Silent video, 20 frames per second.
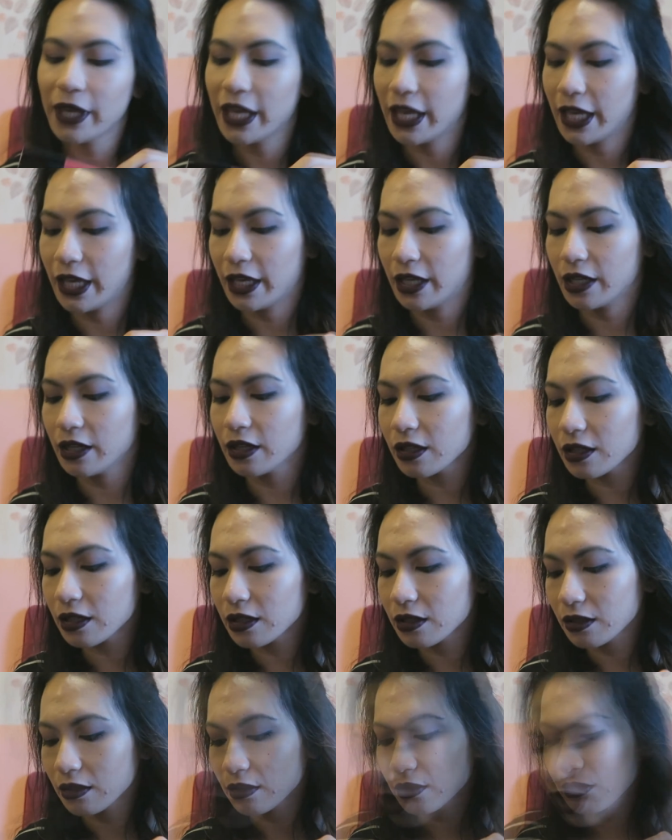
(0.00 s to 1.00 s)
pink.
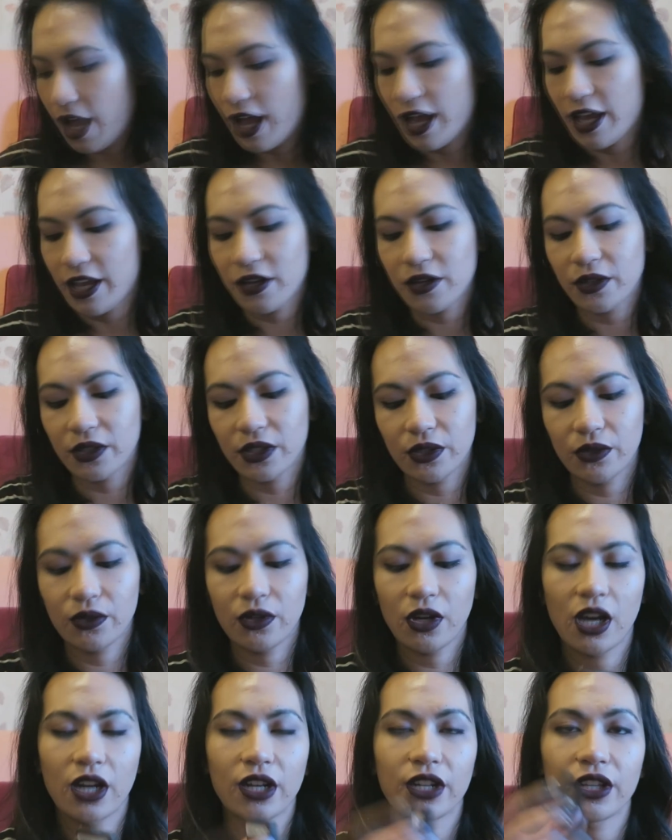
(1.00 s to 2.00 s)
I also
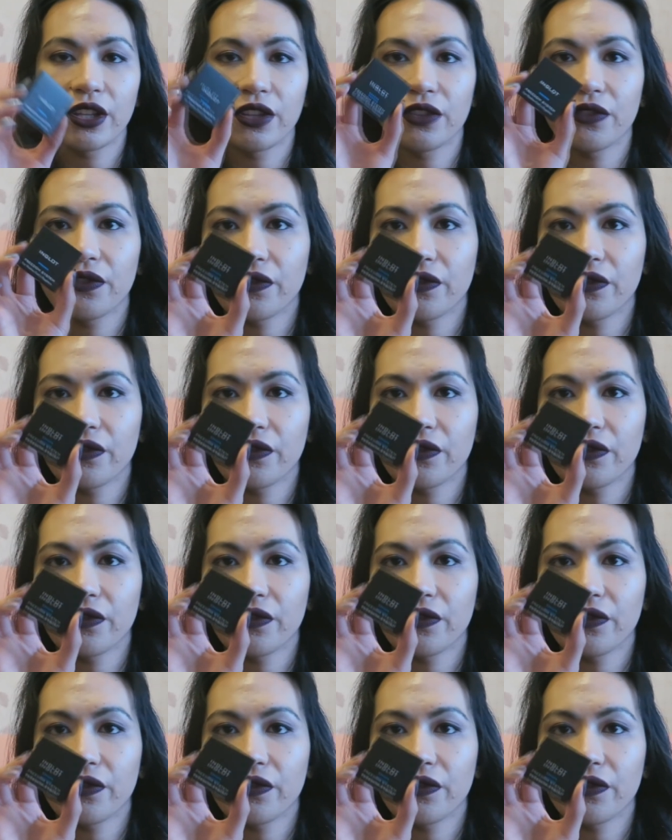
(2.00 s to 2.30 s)
got another